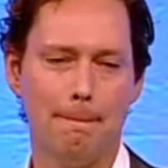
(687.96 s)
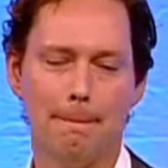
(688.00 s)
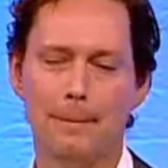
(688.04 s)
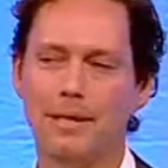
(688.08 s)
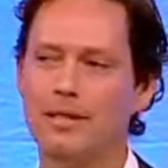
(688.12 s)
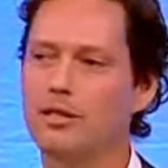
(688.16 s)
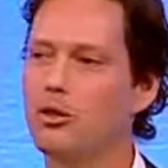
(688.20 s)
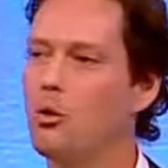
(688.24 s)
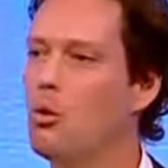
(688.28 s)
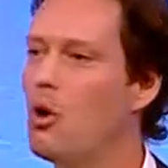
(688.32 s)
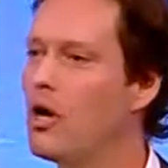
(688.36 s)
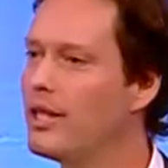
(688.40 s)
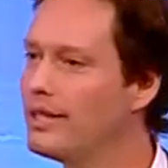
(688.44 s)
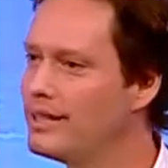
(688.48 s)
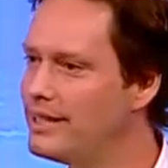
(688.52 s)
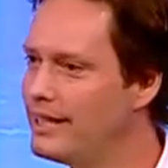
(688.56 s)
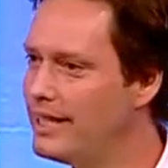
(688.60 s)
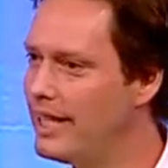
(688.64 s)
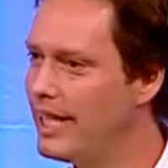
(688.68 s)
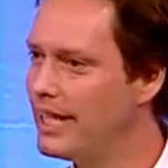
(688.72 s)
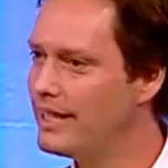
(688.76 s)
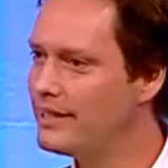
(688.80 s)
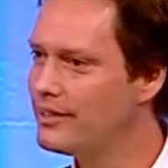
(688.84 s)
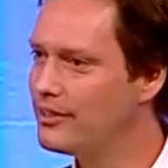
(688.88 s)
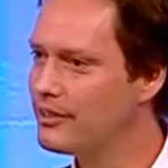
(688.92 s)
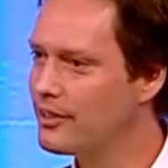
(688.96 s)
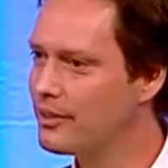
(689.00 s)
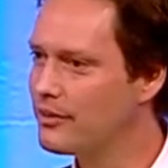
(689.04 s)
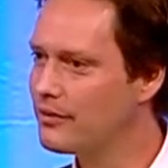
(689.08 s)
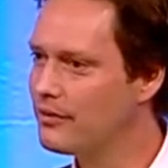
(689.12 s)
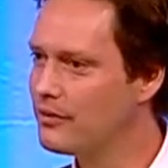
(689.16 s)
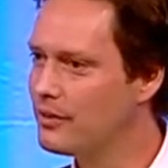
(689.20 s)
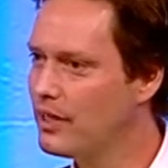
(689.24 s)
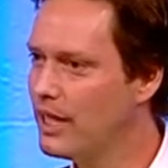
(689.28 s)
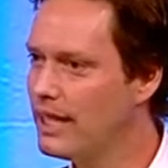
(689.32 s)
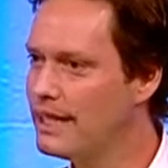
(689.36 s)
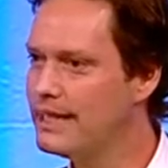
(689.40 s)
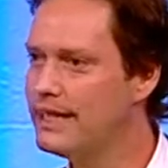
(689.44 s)
So what is the answer?
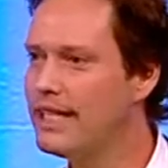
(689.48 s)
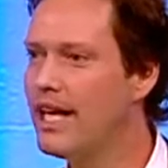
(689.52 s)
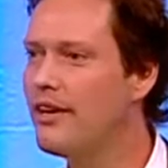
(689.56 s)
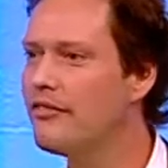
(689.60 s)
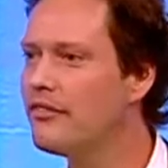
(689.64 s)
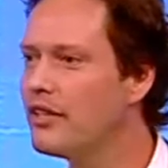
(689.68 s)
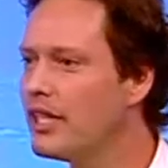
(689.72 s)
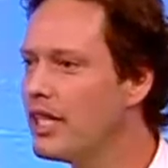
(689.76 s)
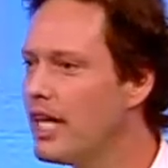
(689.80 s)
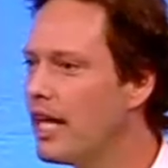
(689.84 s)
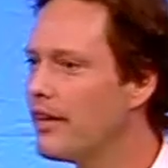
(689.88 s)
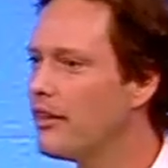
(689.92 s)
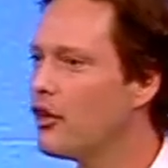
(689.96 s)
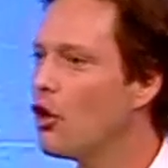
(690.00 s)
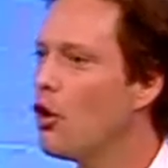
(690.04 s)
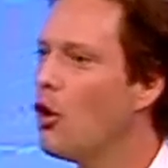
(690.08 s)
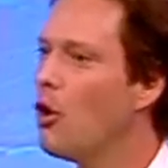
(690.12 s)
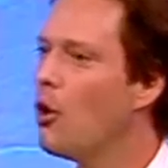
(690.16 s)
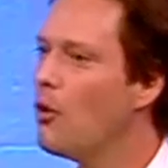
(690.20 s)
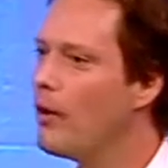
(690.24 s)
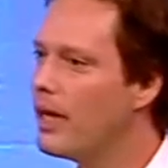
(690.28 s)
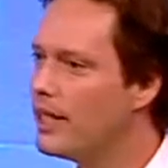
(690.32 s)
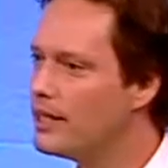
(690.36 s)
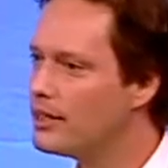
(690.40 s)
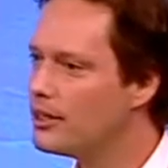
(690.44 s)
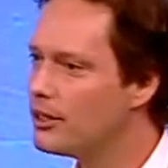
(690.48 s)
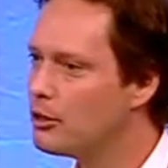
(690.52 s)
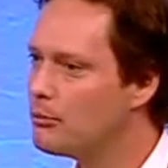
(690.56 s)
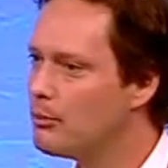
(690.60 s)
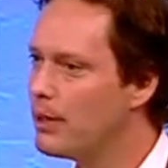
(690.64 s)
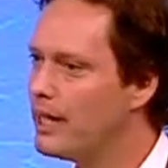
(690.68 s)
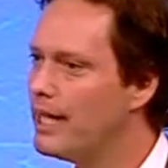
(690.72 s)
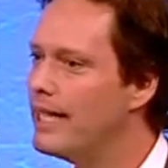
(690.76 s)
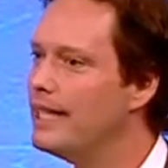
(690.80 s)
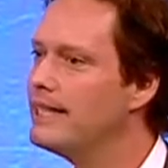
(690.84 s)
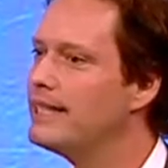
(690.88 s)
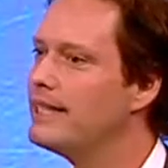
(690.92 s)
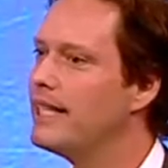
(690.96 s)
It's definitely not the whole answer,
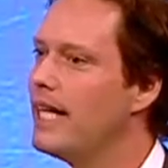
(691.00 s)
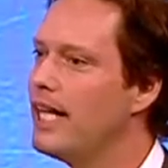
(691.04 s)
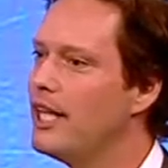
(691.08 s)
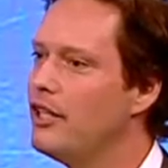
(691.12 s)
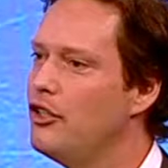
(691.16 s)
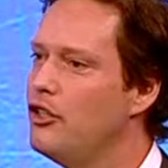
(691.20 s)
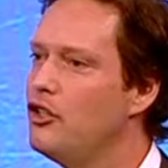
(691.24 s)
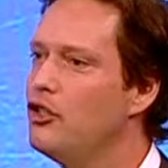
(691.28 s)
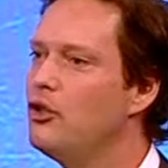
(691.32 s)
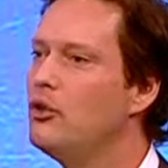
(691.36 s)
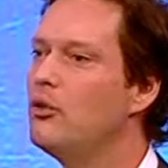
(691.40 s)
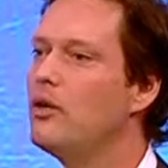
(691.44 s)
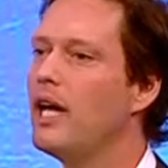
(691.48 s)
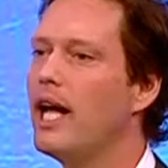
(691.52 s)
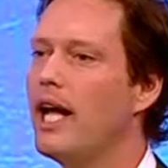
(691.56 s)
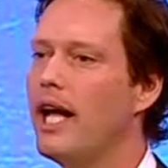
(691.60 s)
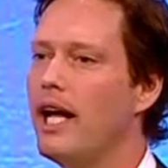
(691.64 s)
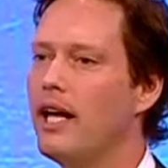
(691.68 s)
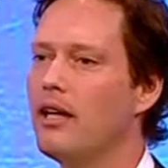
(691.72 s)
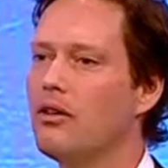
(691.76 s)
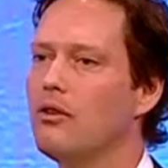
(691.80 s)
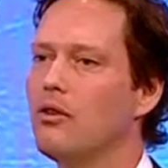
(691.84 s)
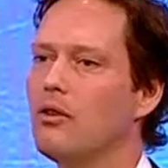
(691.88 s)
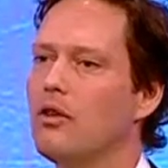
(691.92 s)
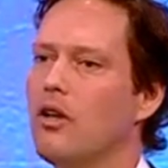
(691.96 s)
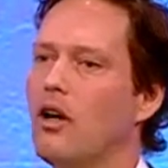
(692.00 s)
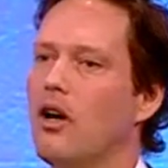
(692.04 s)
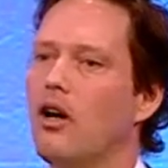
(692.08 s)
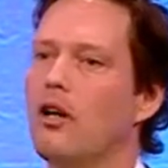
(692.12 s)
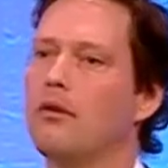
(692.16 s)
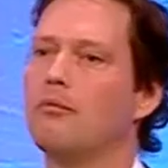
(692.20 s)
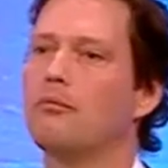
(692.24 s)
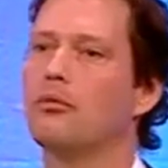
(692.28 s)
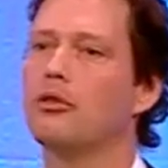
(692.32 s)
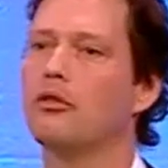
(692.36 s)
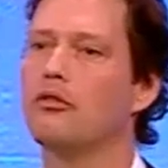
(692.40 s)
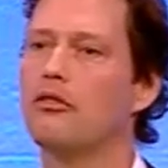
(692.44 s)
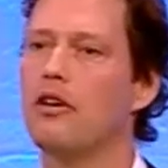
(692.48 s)
but it's a new angle
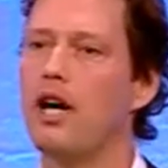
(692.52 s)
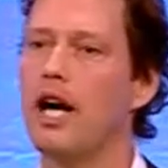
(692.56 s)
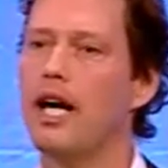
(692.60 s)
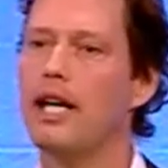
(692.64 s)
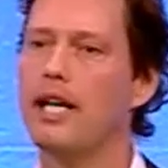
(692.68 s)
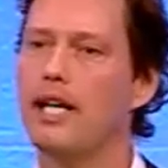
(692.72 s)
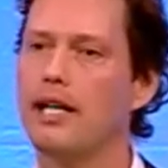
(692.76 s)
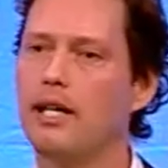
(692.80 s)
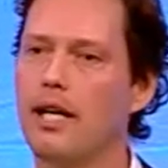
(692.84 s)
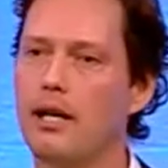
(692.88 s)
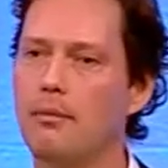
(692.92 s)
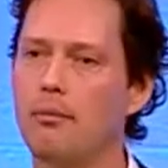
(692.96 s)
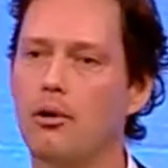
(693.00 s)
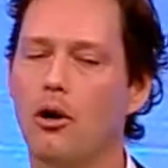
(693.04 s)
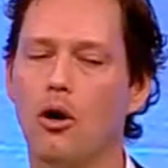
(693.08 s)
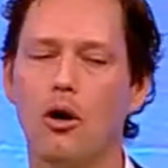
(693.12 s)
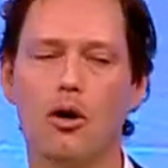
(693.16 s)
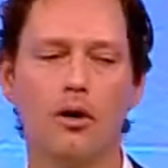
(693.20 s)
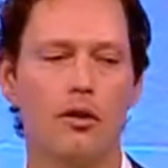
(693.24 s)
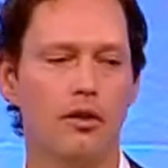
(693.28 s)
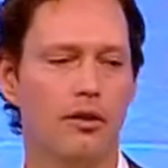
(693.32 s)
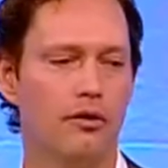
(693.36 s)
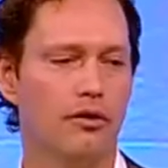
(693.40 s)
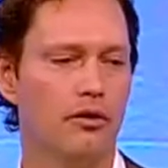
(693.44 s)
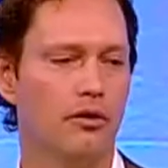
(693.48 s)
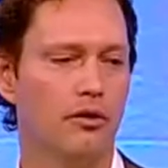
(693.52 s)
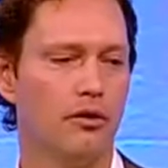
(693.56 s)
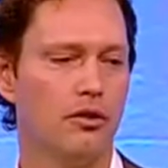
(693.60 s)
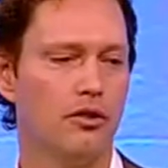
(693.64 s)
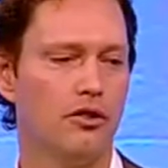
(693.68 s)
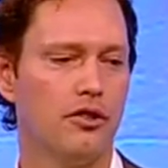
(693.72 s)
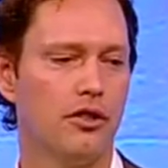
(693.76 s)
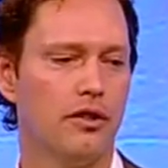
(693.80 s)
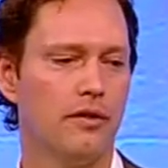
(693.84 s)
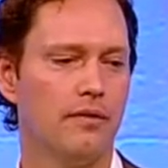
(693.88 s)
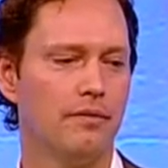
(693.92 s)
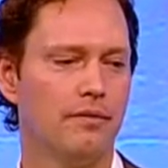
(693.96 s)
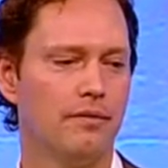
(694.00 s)
on providing a part of the
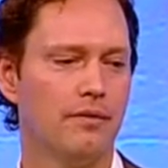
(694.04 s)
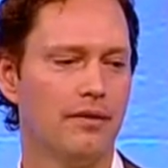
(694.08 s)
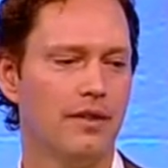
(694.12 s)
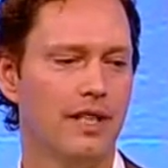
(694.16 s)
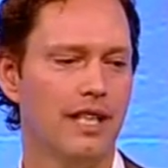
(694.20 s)
solution.